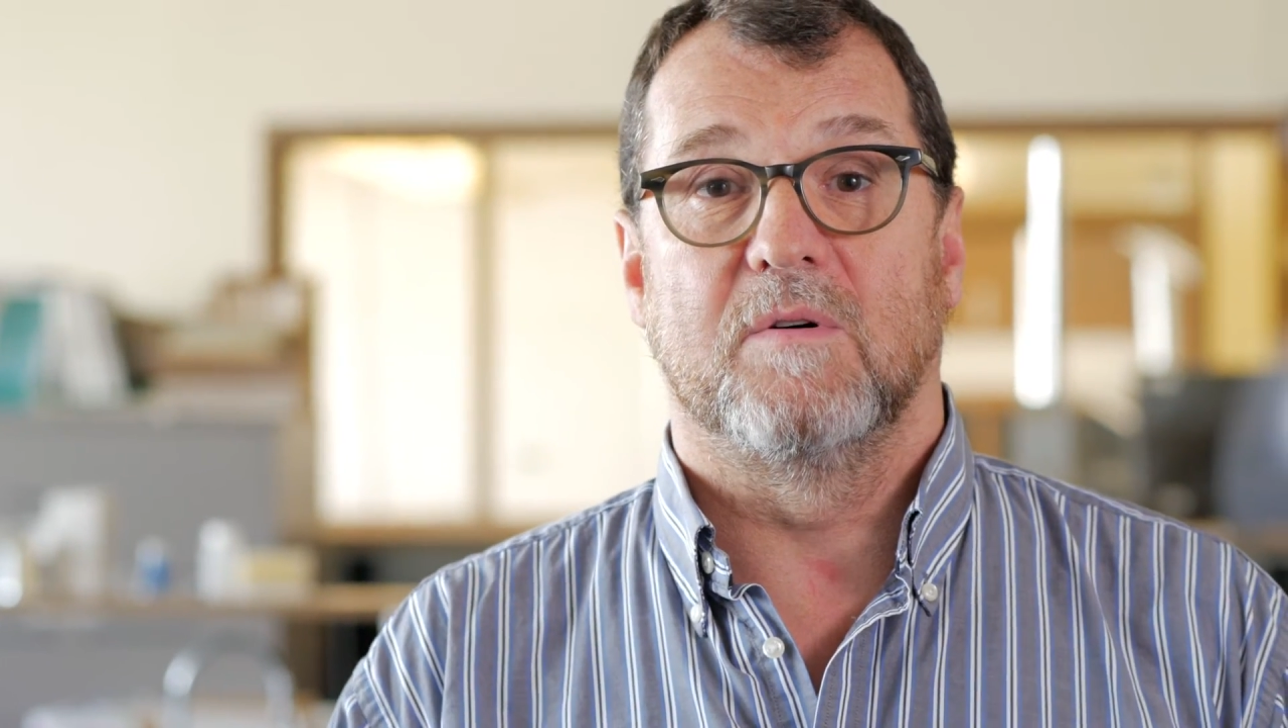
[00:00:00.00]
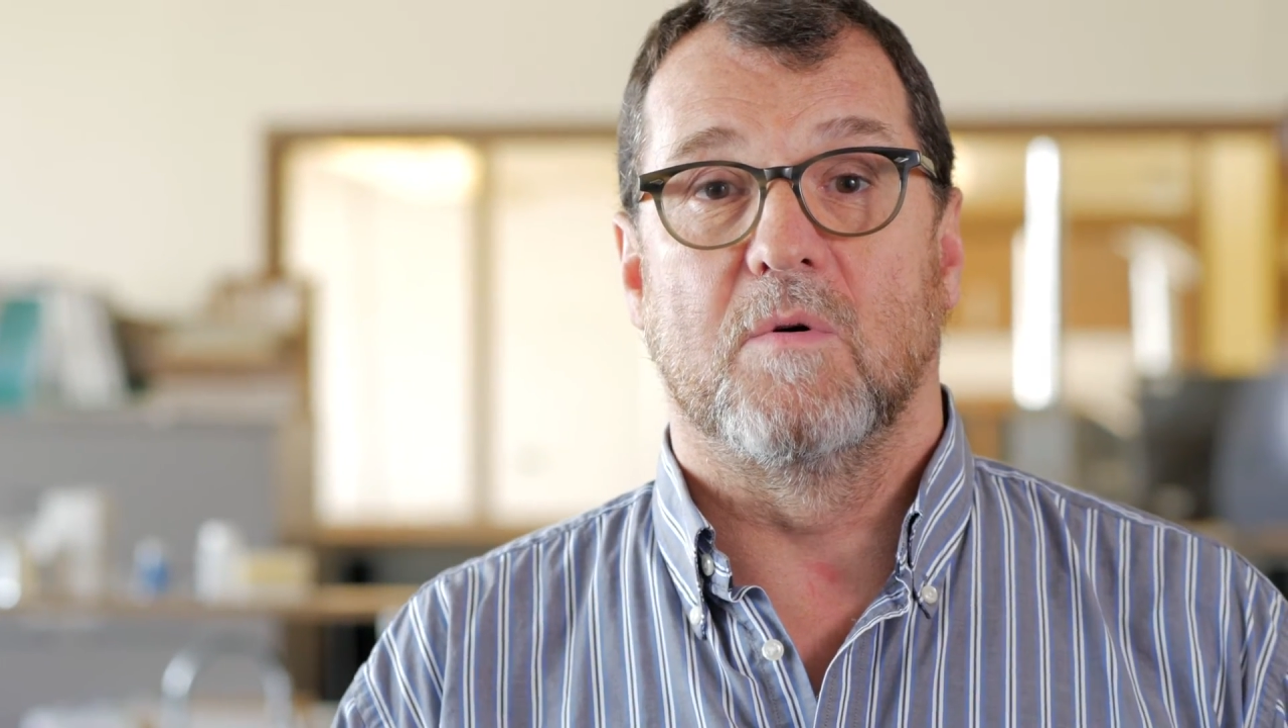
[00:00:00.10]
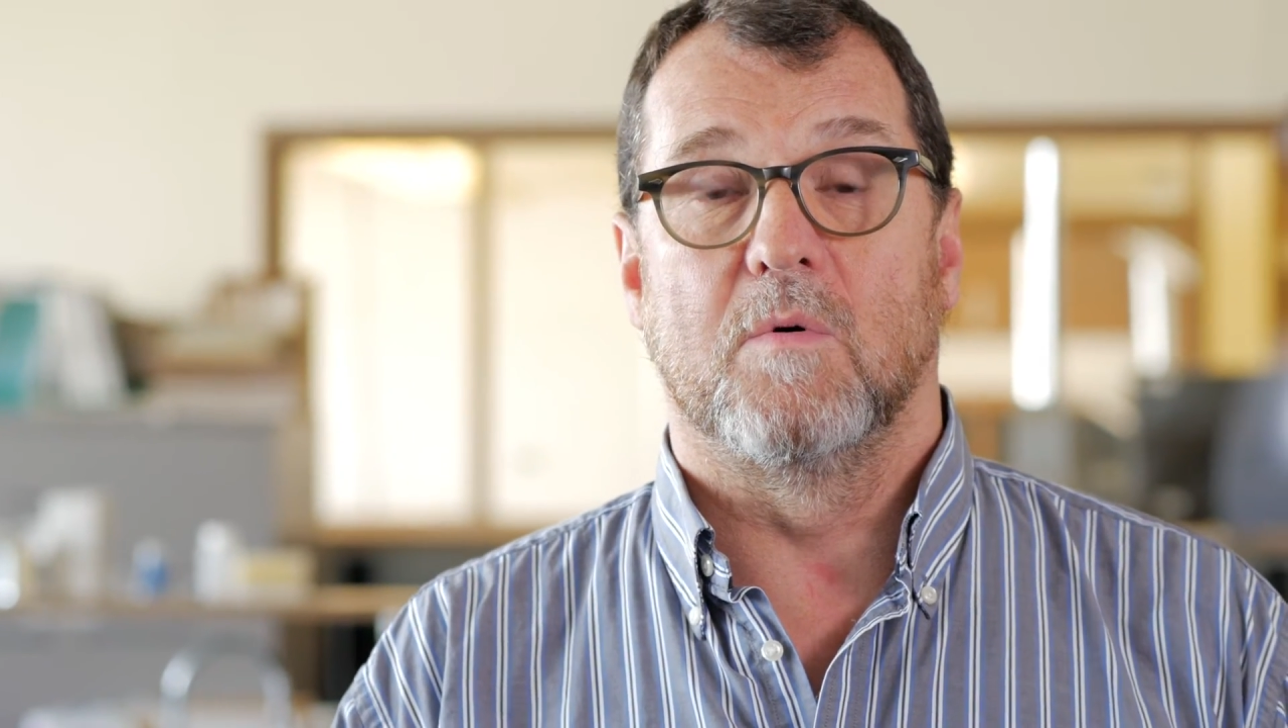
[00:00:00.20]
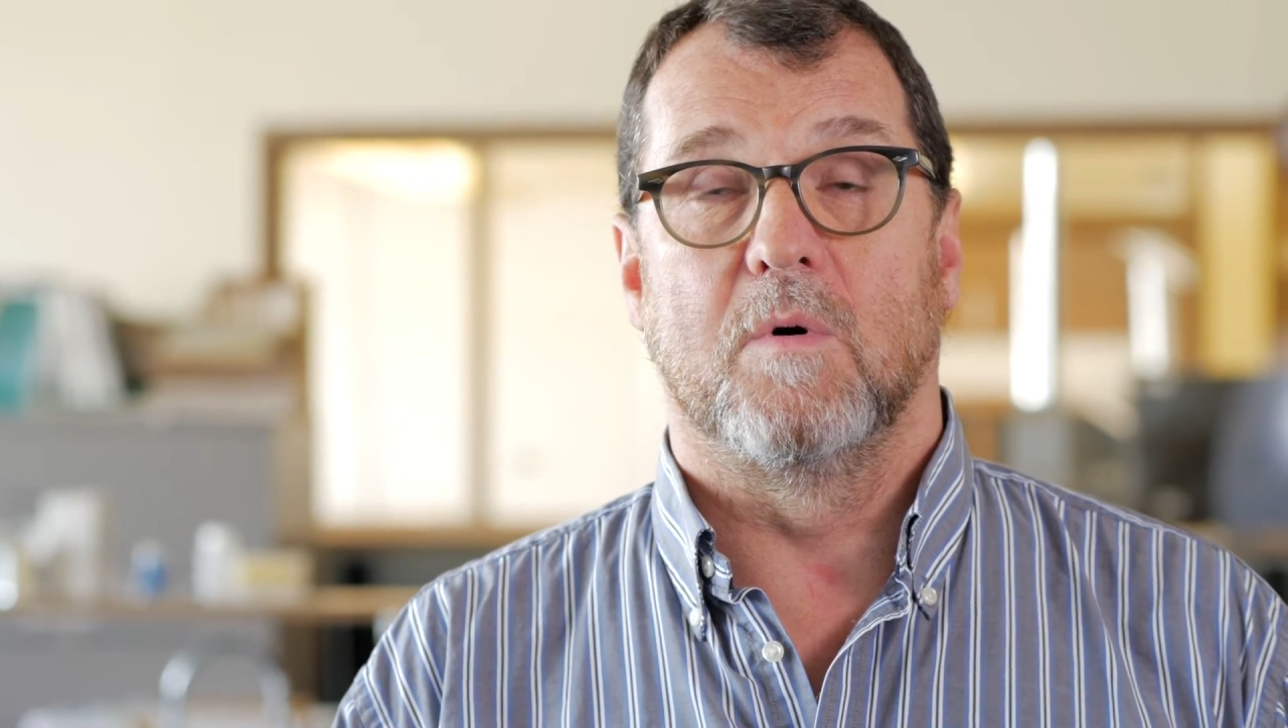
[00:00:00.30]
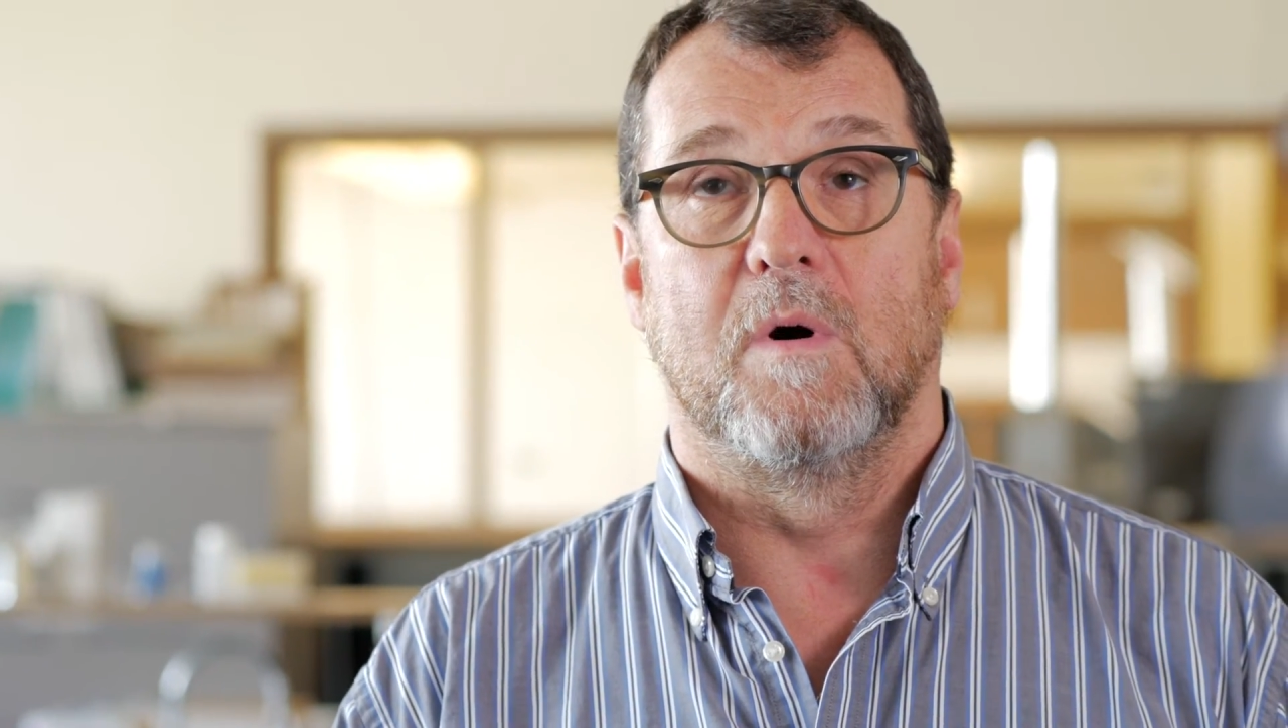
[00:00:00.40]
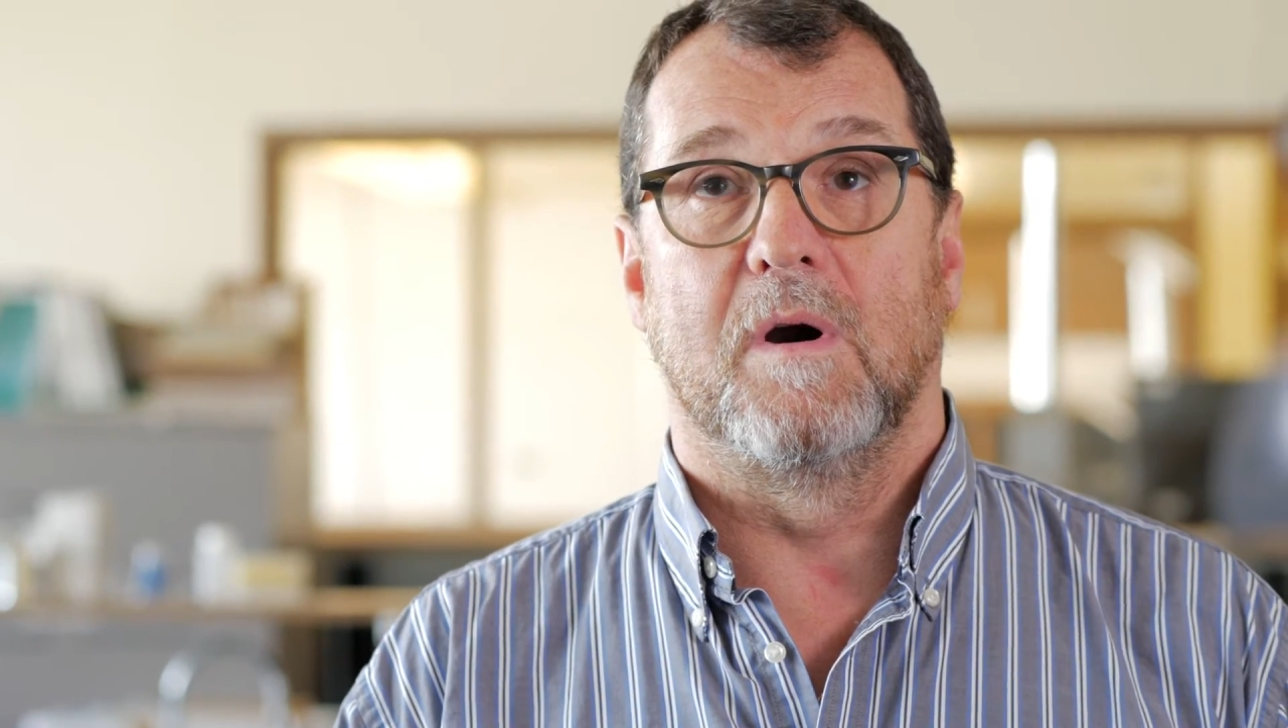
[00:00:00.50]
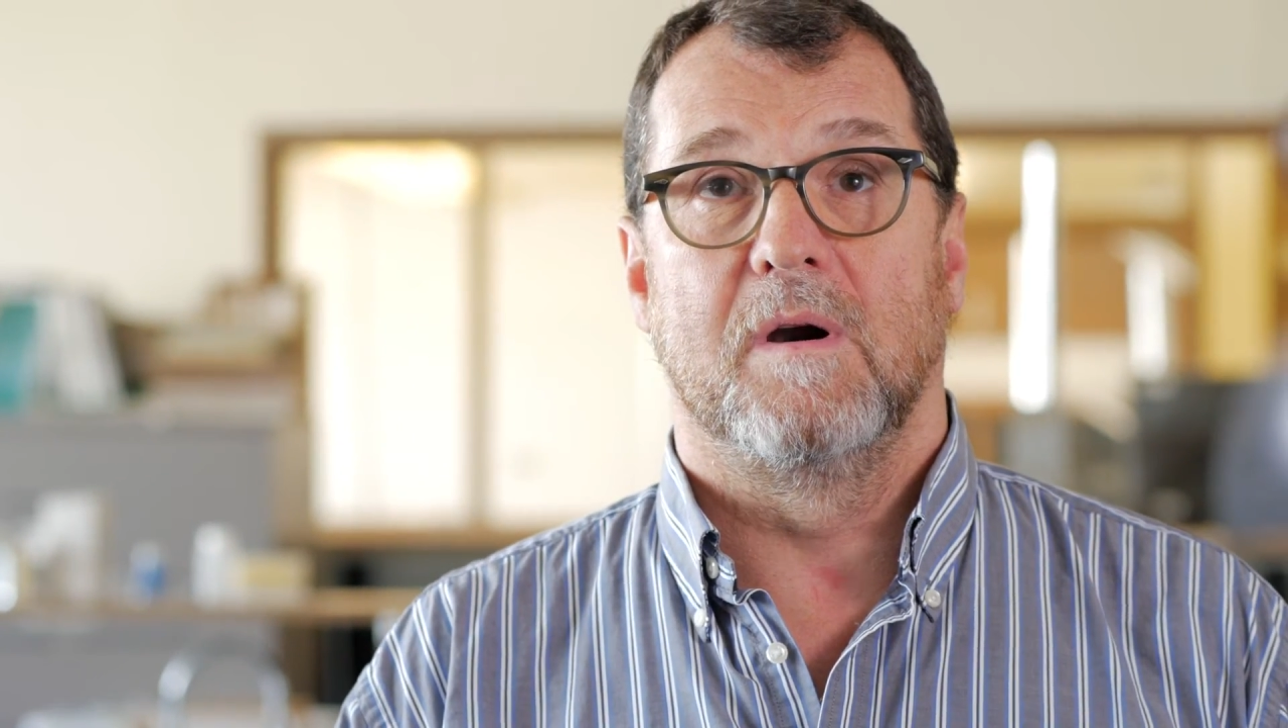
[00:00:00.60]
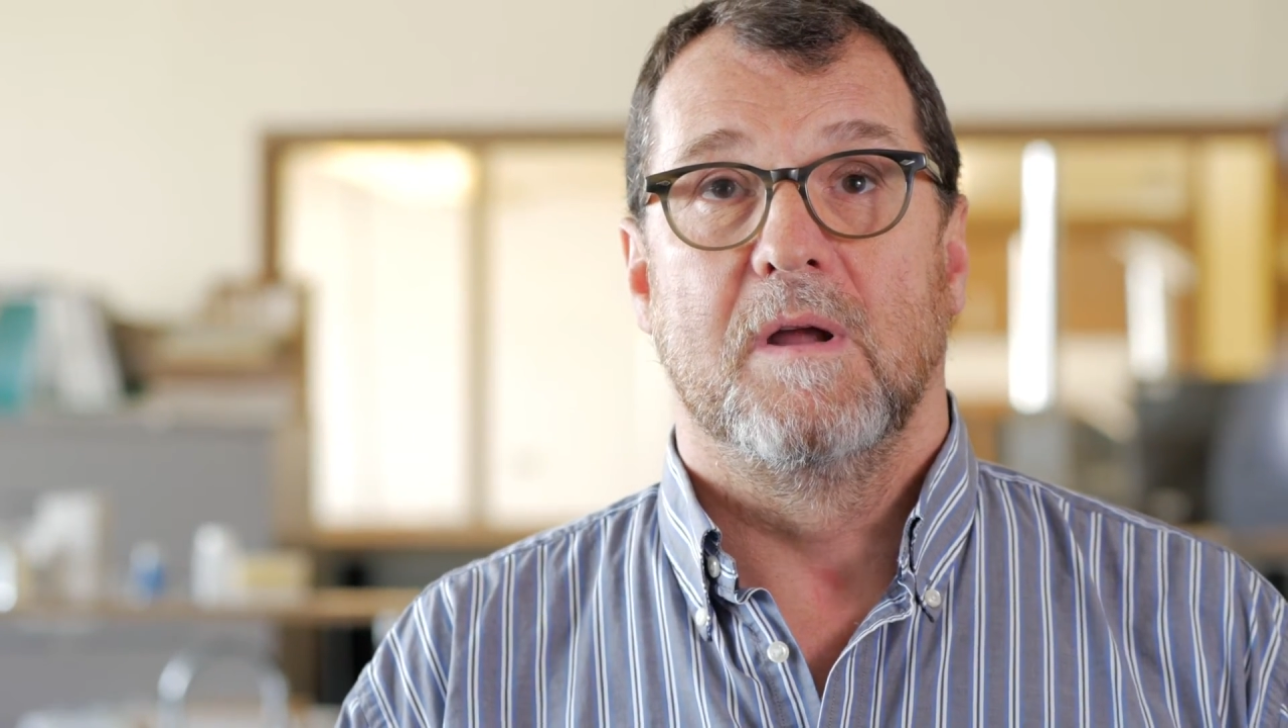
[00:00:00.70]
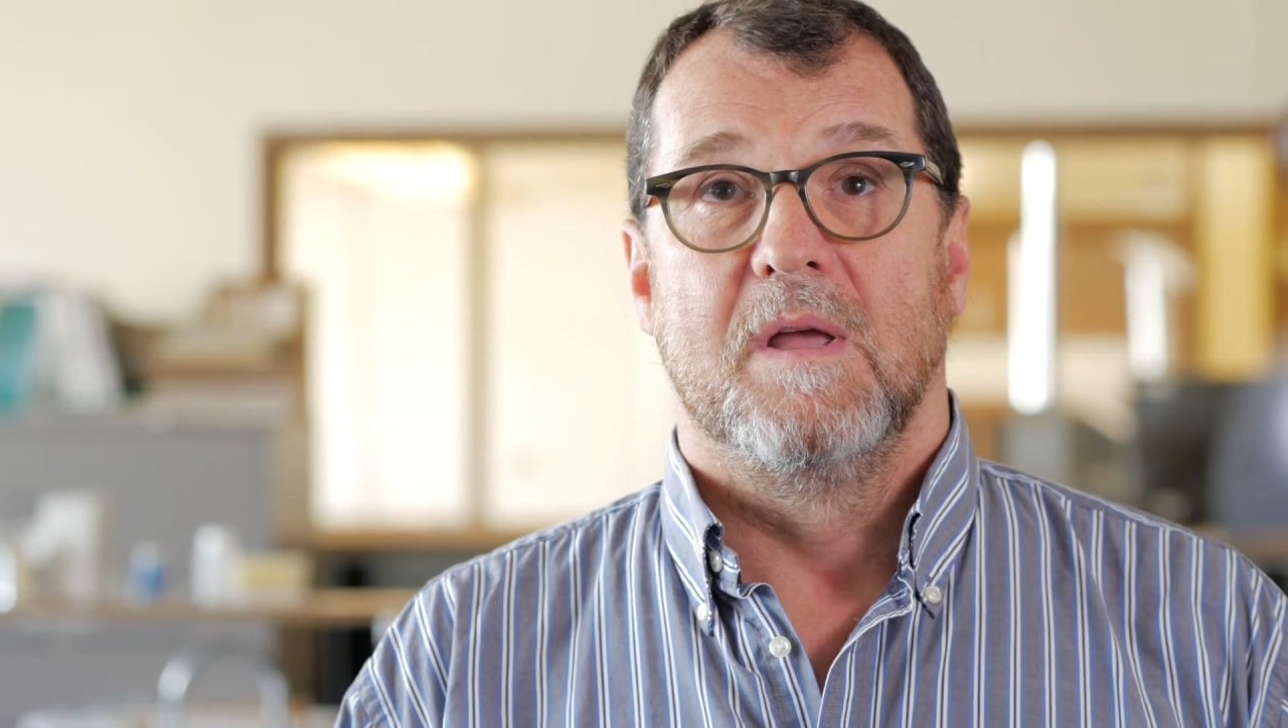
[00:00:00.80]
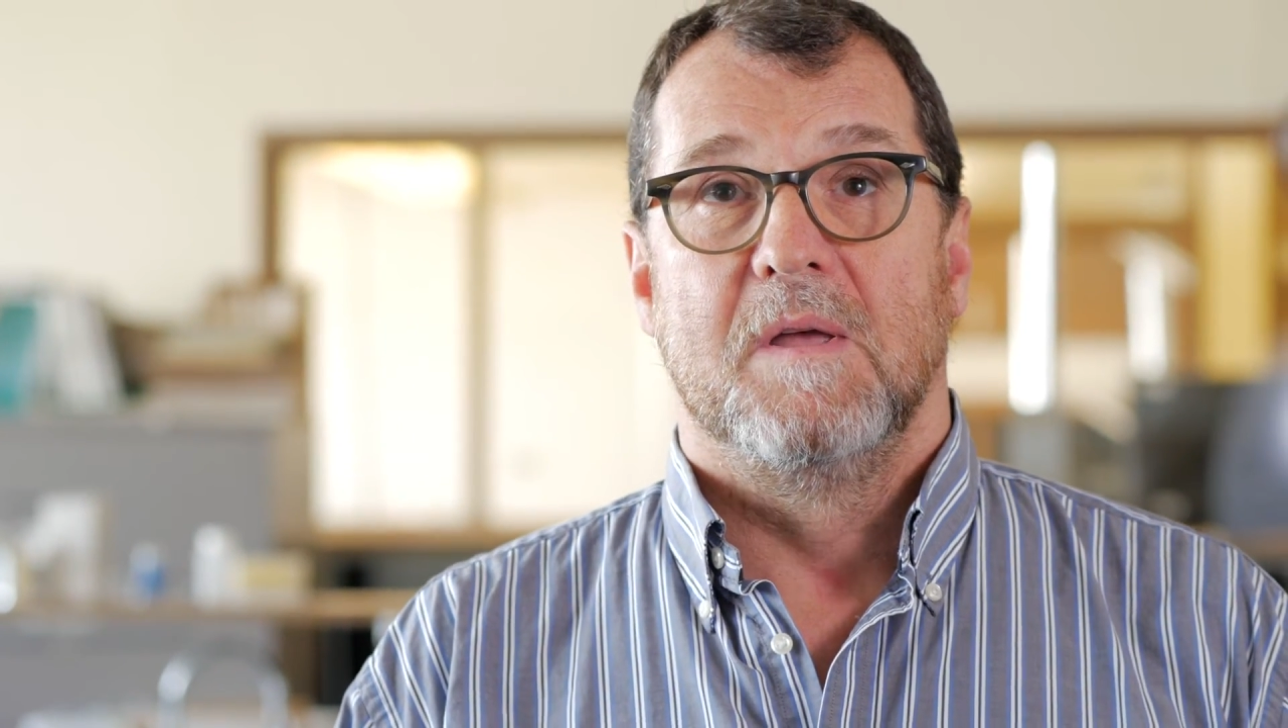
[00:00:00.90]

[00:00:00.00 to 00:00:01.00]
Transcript: or